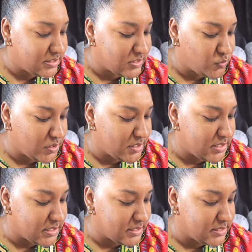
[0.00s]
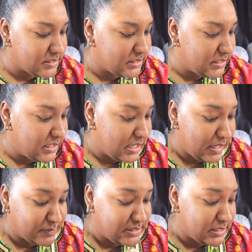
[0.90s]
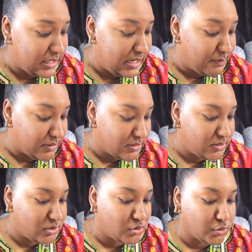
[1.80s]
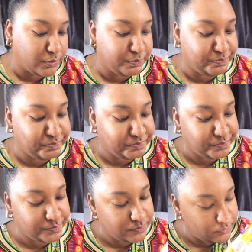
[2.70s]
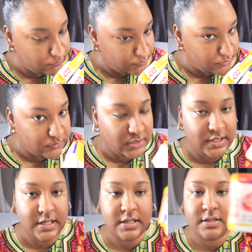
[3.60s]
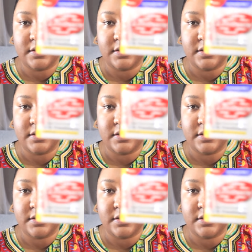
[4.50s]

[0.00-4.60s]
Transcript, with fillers: This one is, I'm seeing a lemon, so yeah,